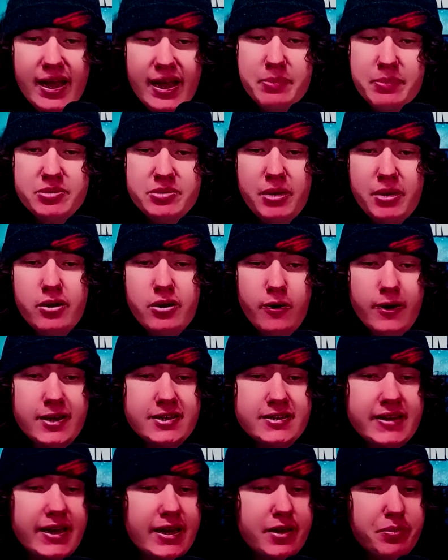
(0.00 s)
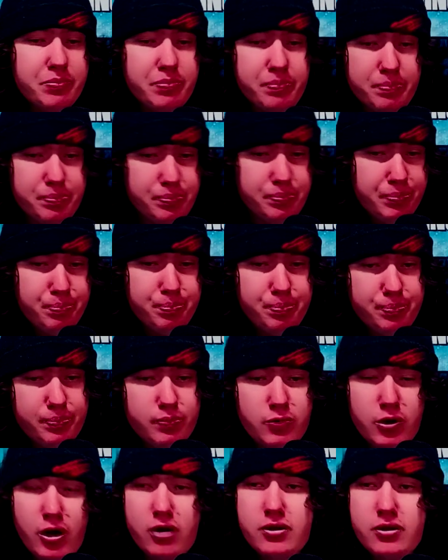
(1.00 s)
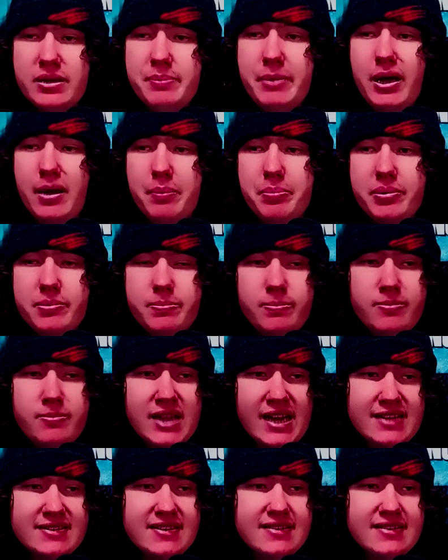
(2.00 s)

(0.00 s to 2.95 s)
kidnaps motorists and cook them up.